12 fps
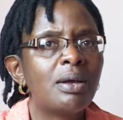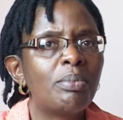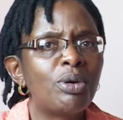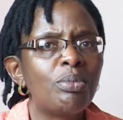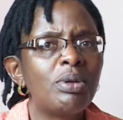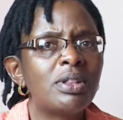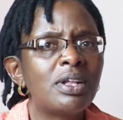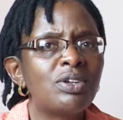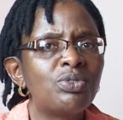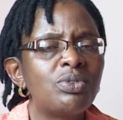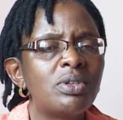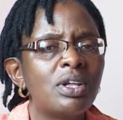Probably
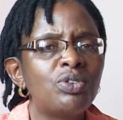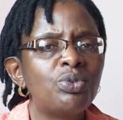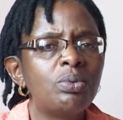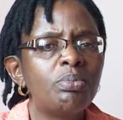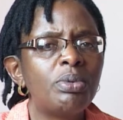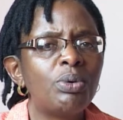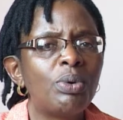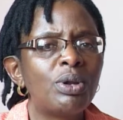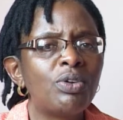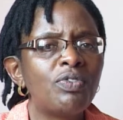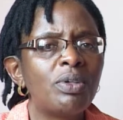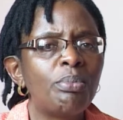that will be
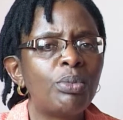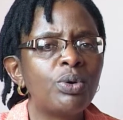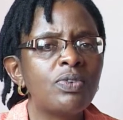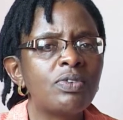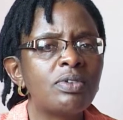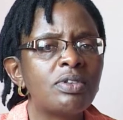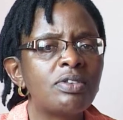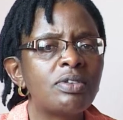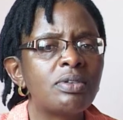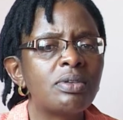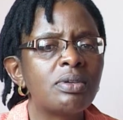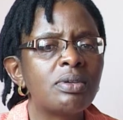one of the most
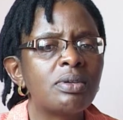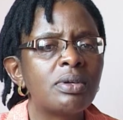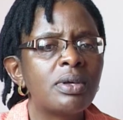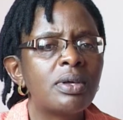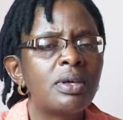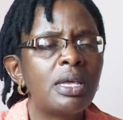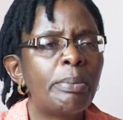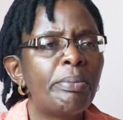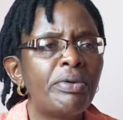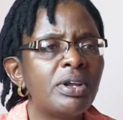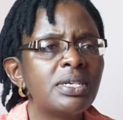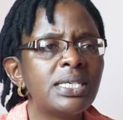
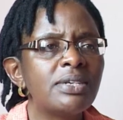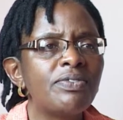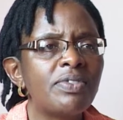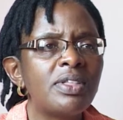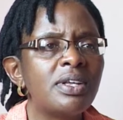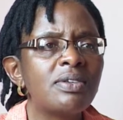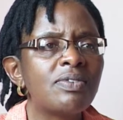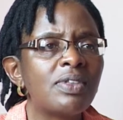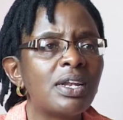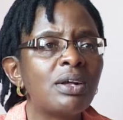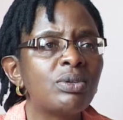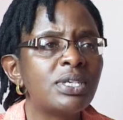impressive things
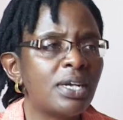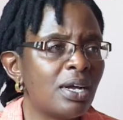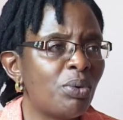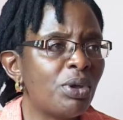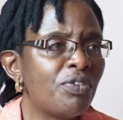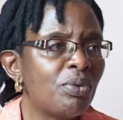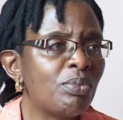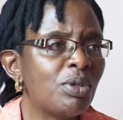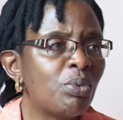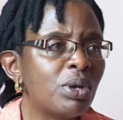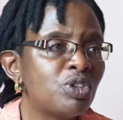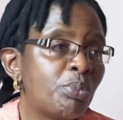that I'll take away from
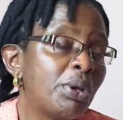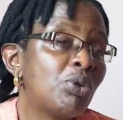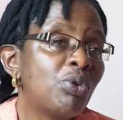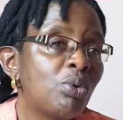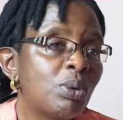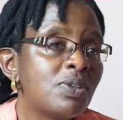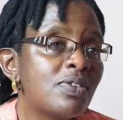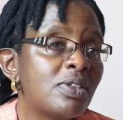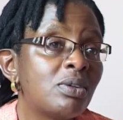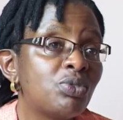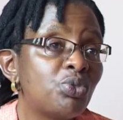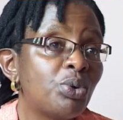the workshop. I don't know what's
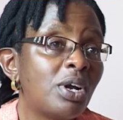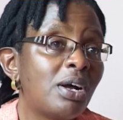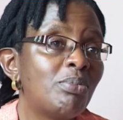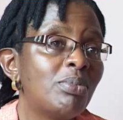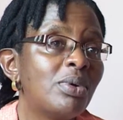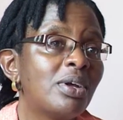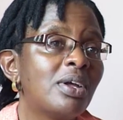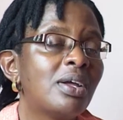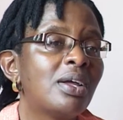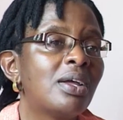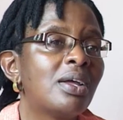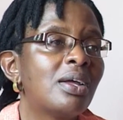still to come,
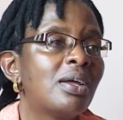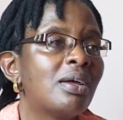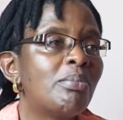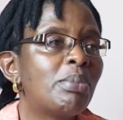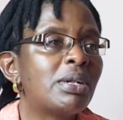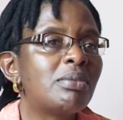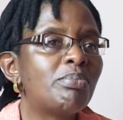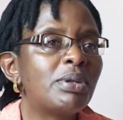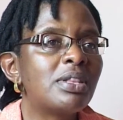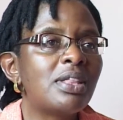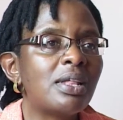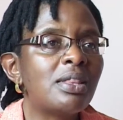but
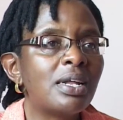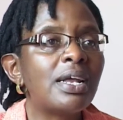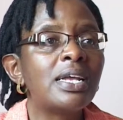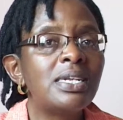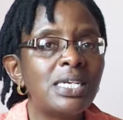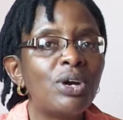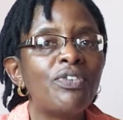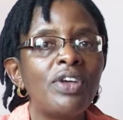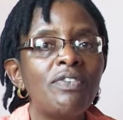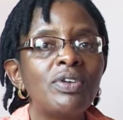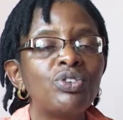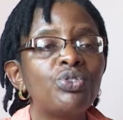that idea of
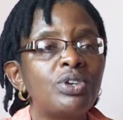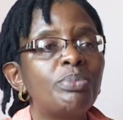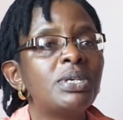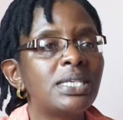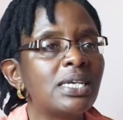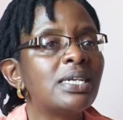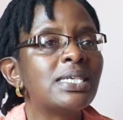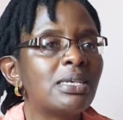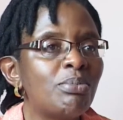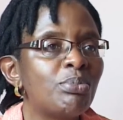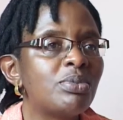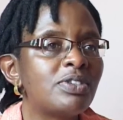having to represent
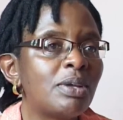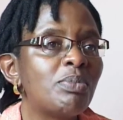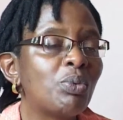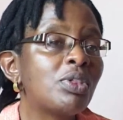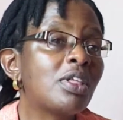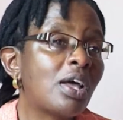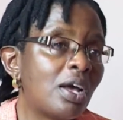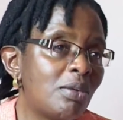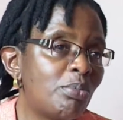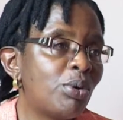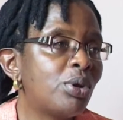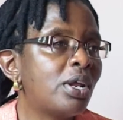something with
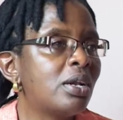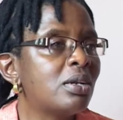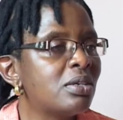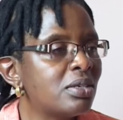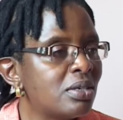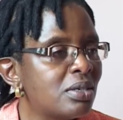cardboard and